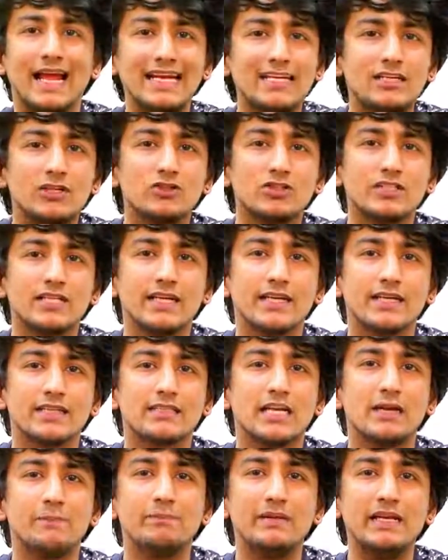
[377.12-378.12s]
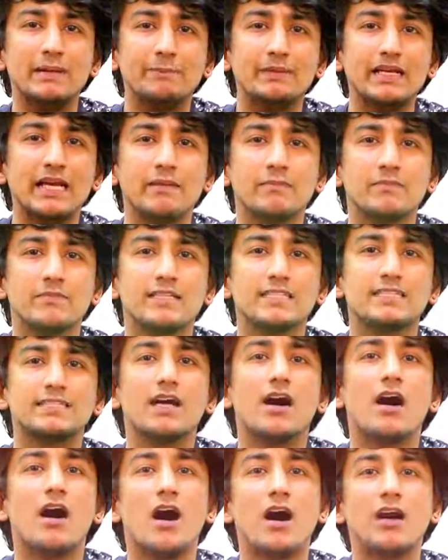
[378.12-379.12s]
like to say that BPM is
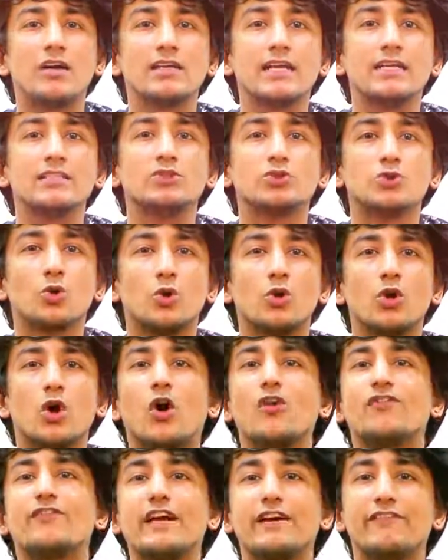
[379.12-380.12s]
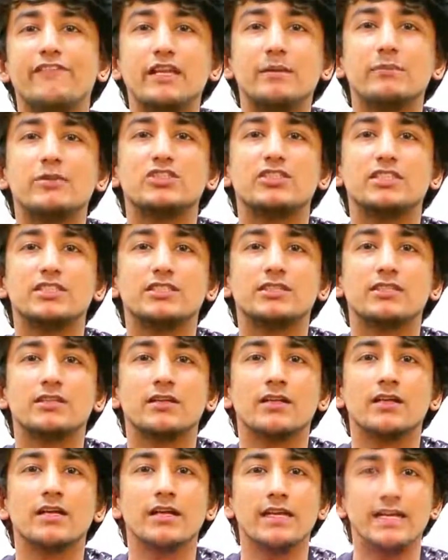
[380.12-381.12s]
the heart and soul of every
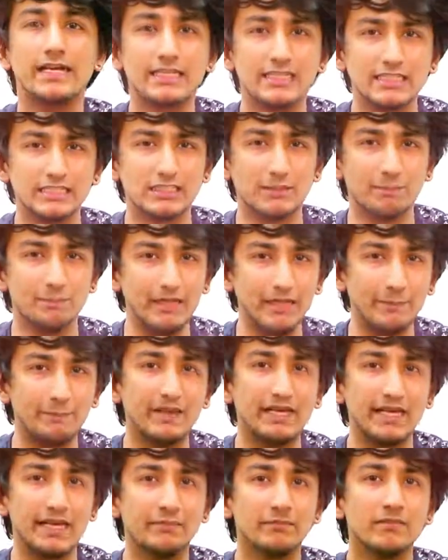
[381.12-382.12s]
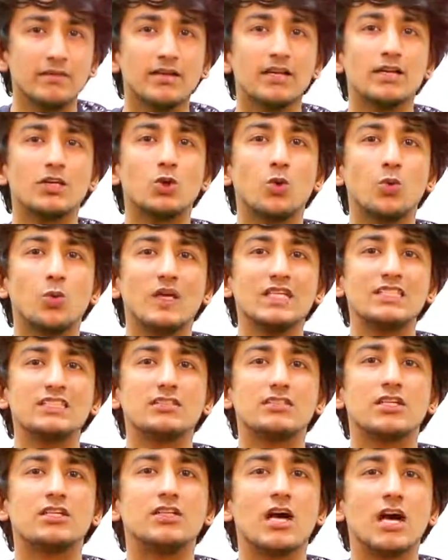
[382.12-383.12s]
musician. It is the BPM to which
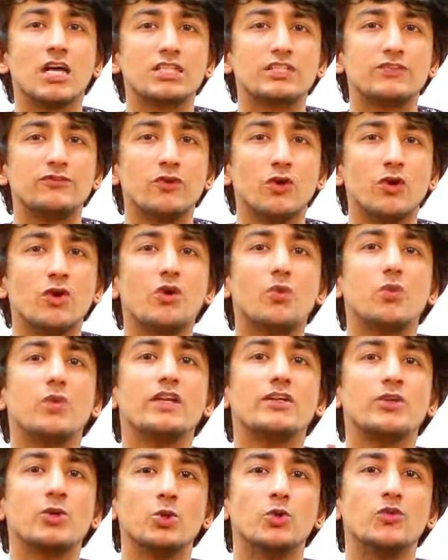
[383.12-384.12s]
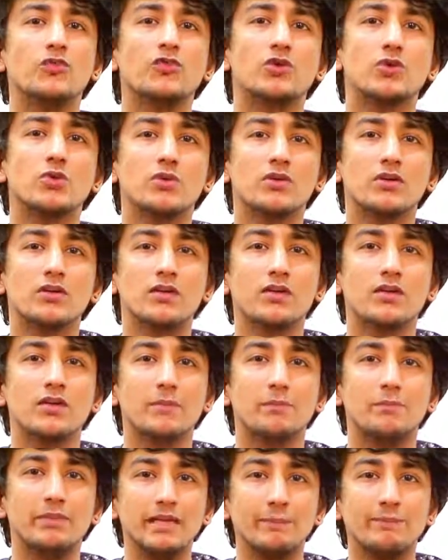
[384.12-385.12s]
the dance floor will groove to.
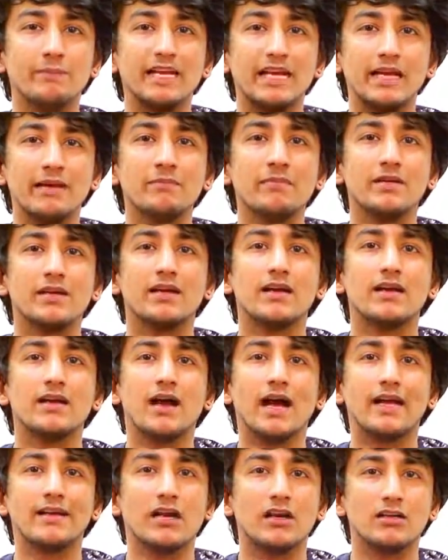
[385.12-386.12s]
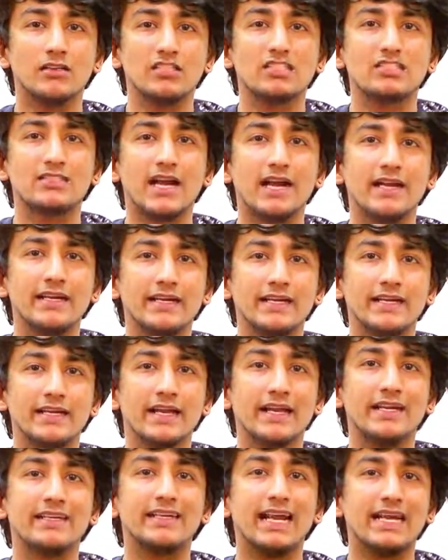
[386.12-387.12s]
BPM and
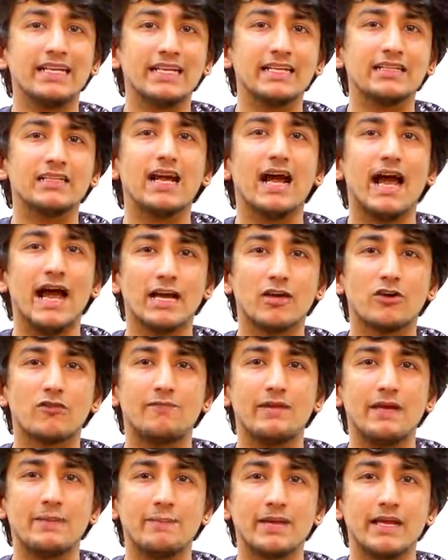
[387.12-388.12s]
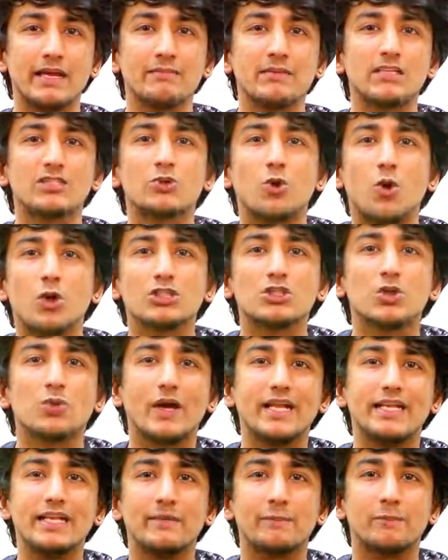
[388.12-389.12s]
understanding and getting the hang of BPM is also
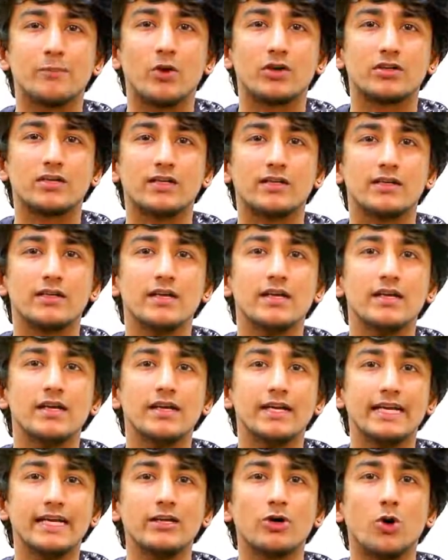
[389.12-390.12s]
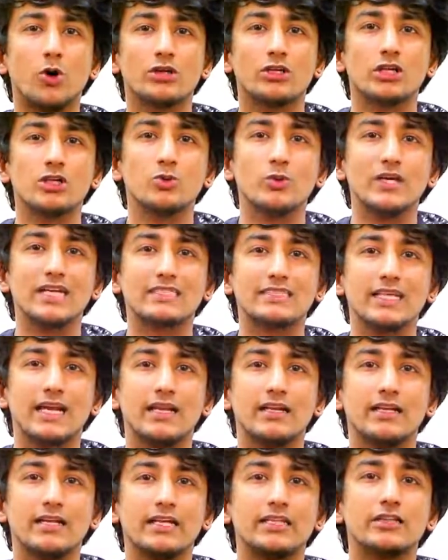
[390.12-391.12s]
very important in order to
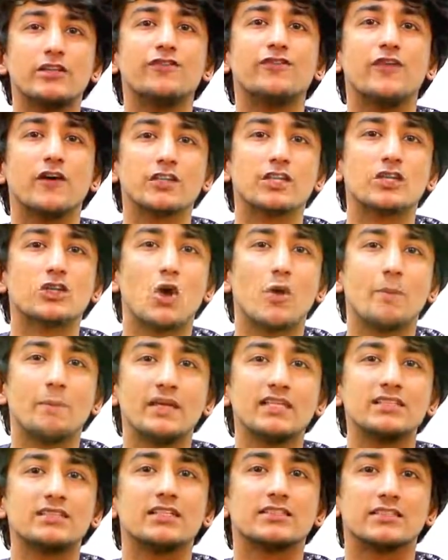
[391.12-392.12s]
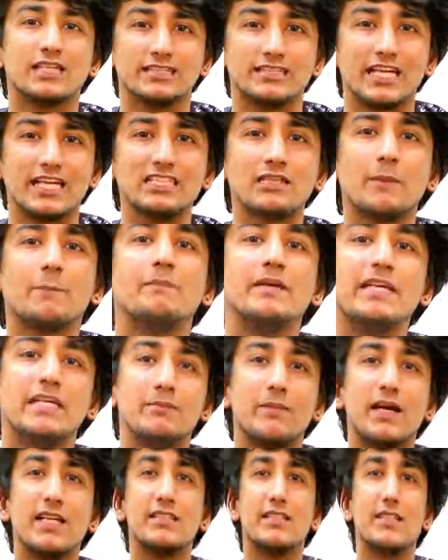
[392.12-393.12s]
excel in the further topics such as
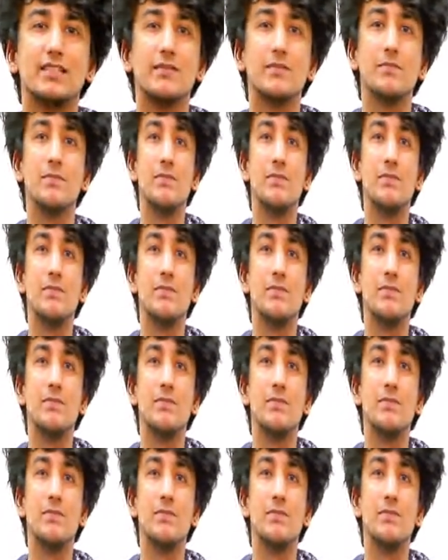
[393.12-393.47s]
beat matching.